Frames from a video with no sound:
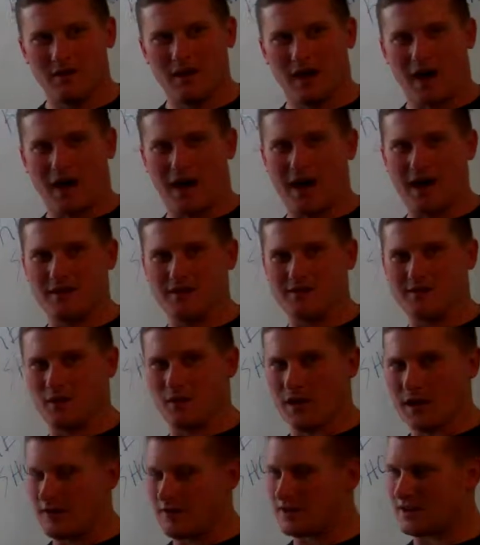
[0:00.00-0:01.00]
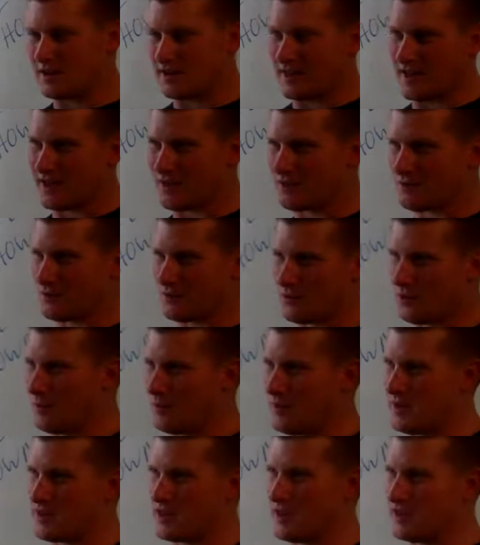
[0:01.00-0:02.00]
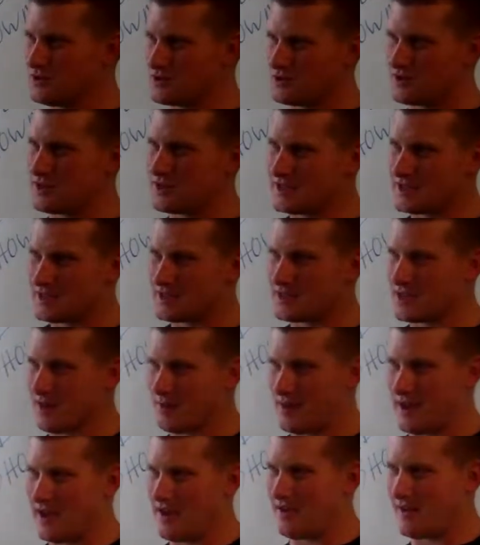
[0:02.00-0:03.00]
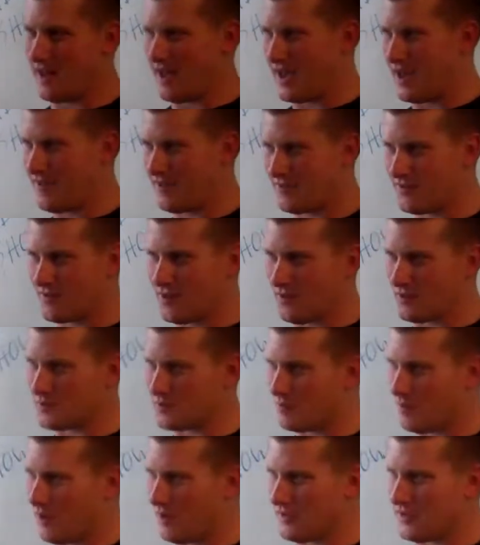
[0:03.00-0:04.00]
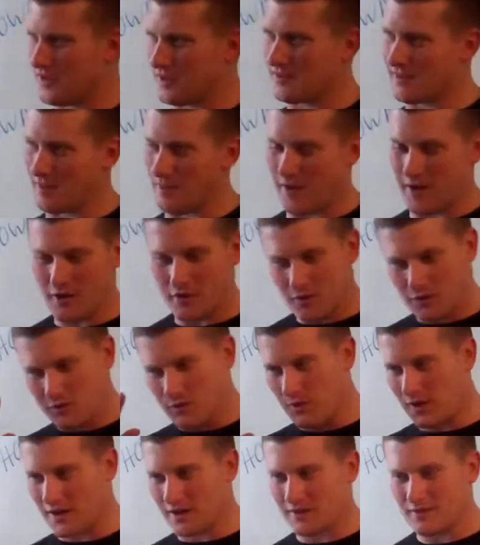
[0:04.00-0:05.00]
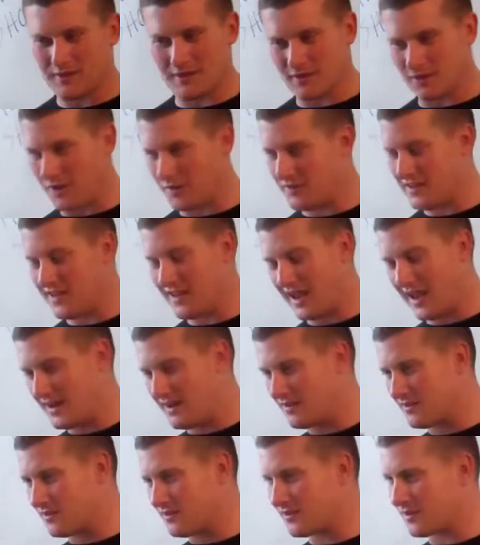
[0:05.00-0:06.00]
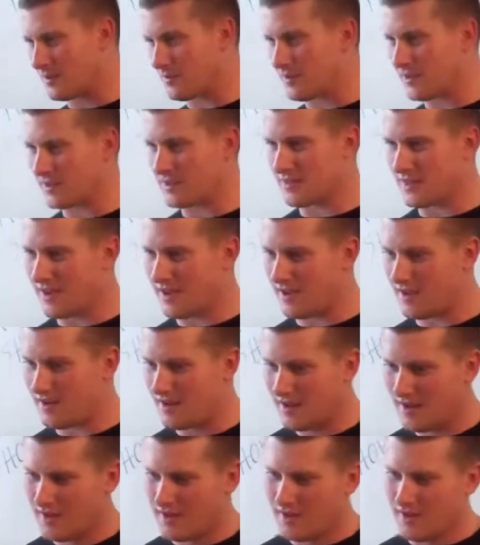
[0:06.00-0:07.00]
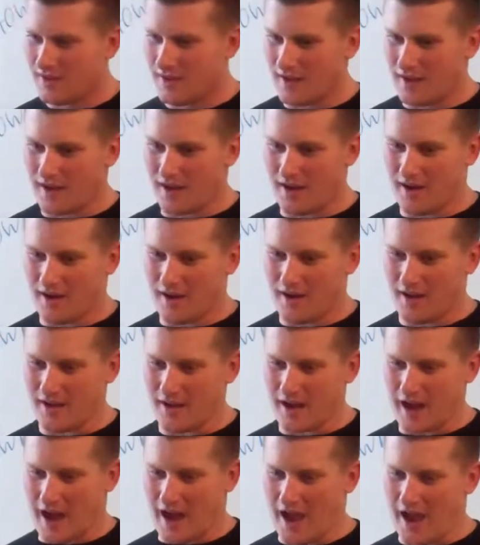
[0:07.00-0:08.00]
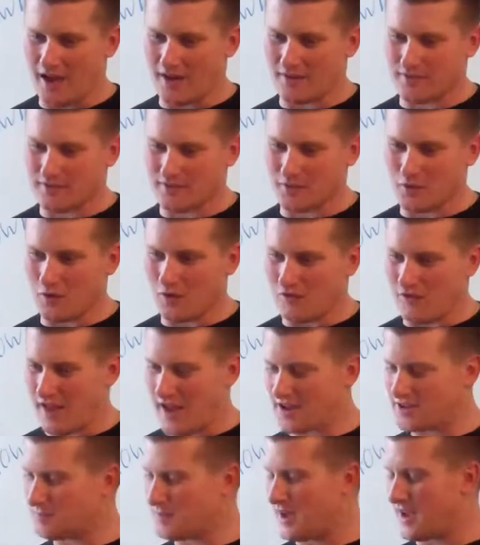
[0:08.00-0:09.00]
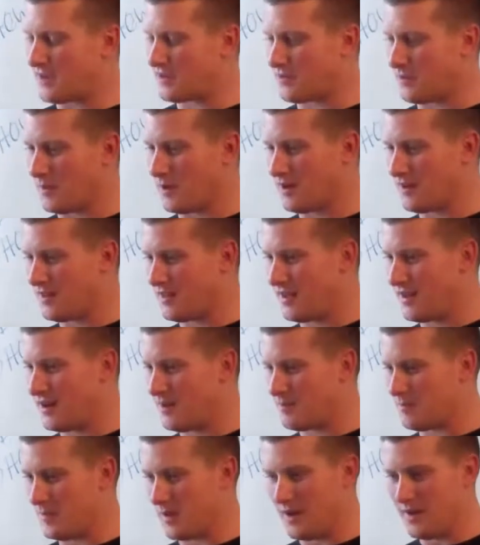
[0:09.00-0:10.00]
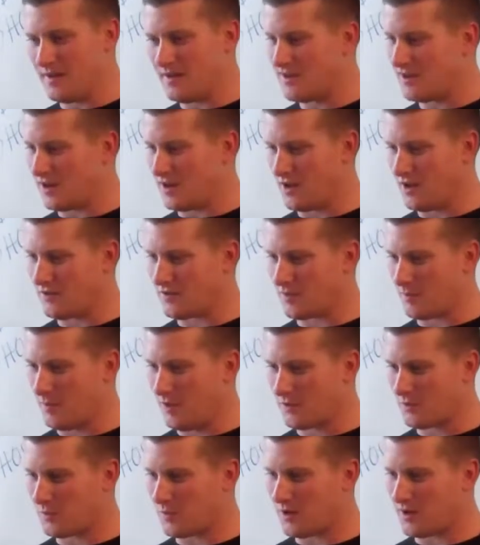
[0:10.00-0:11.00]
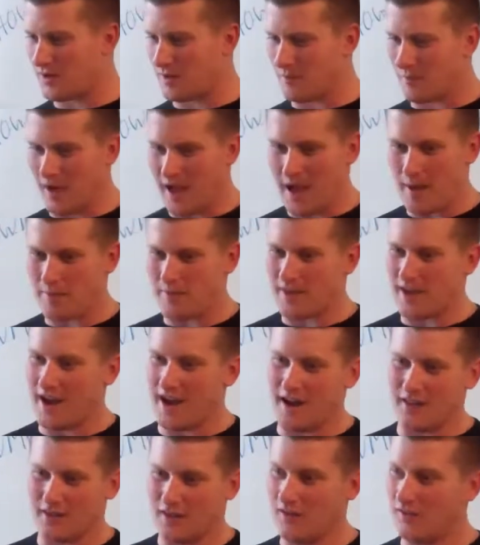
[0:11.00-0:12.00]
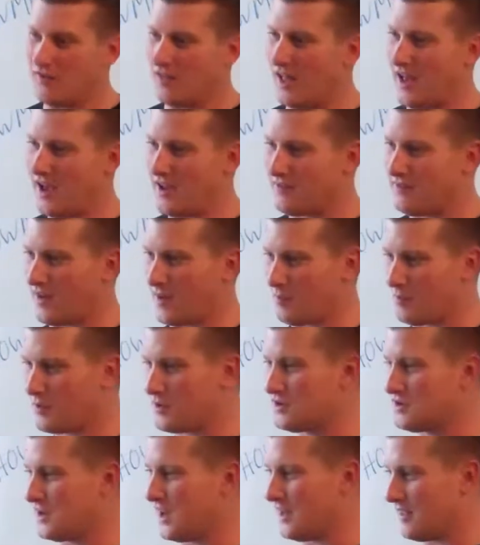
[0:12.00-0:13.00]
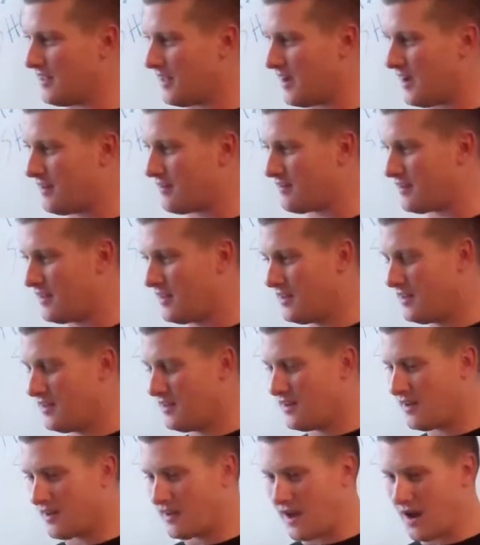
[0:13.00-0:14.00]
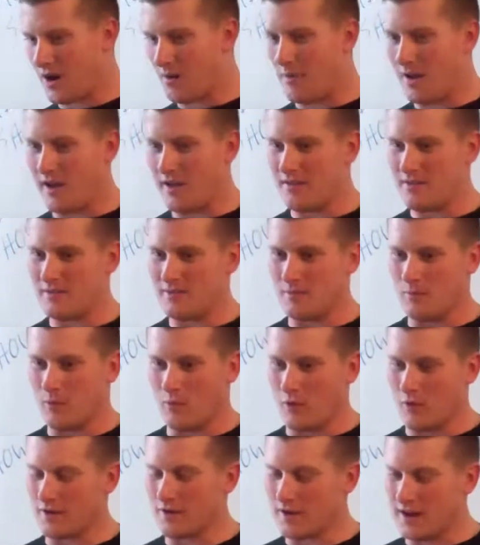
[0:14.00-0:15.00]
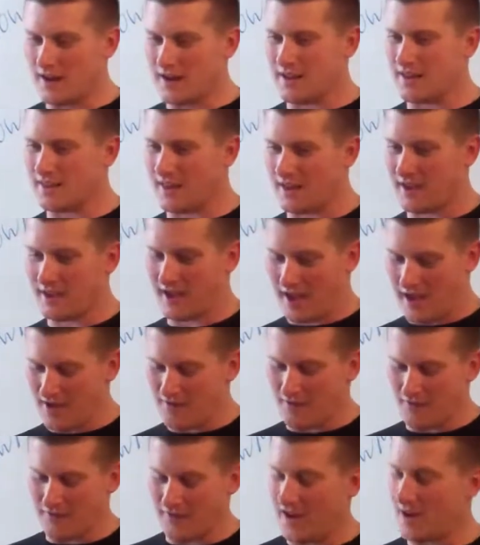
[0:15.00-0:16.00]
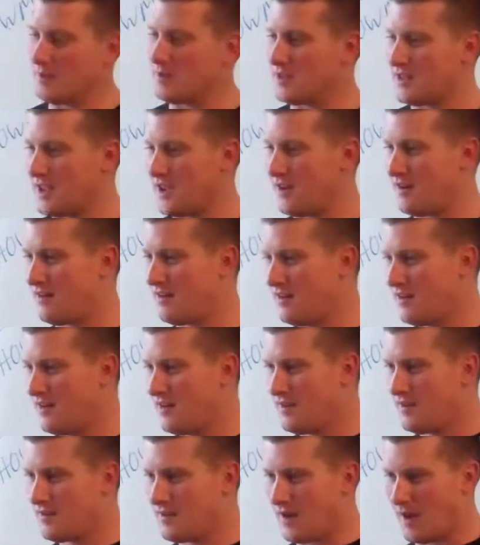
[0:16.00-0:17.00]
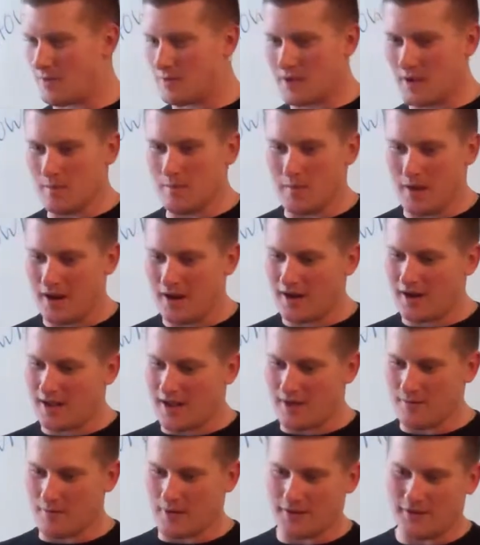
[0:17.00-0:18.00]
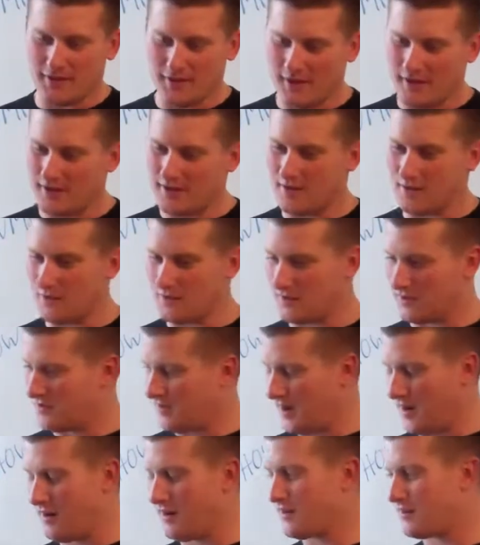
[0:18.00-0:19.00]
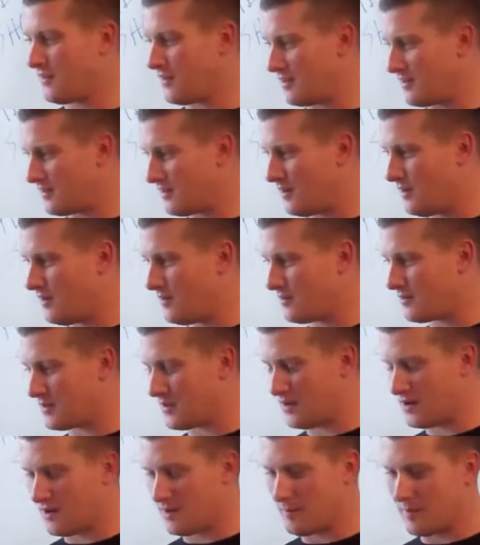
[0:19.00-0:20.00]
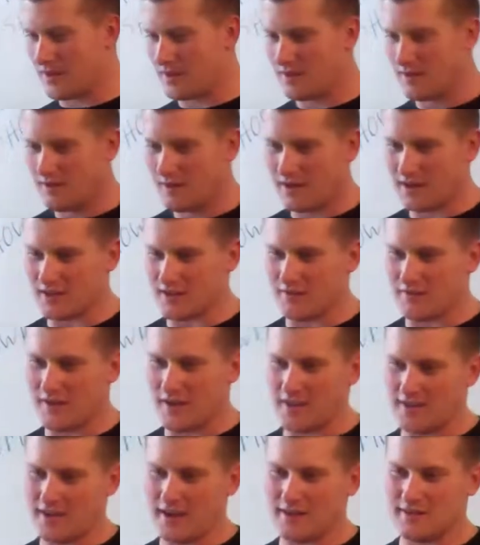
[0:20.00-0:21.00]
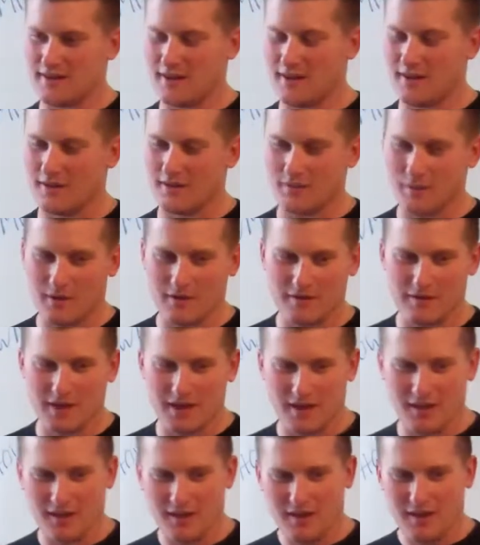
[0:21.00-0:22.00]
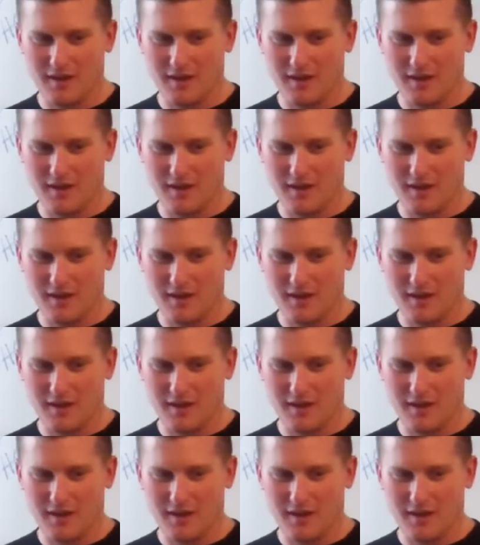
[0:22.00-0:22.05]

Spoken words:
I don't have any like real big injuries coming out. I have small things like my ears ring. It's called tinnitus or something like that. I have little flashbacks from here to there, but for the most part, I'm a happy guy. I love life. I appreciate life. I care about it more than anything. I have a family now. I'm getting married. I have my son, who's a terrorist on his own. I get to fight that terrorism every day.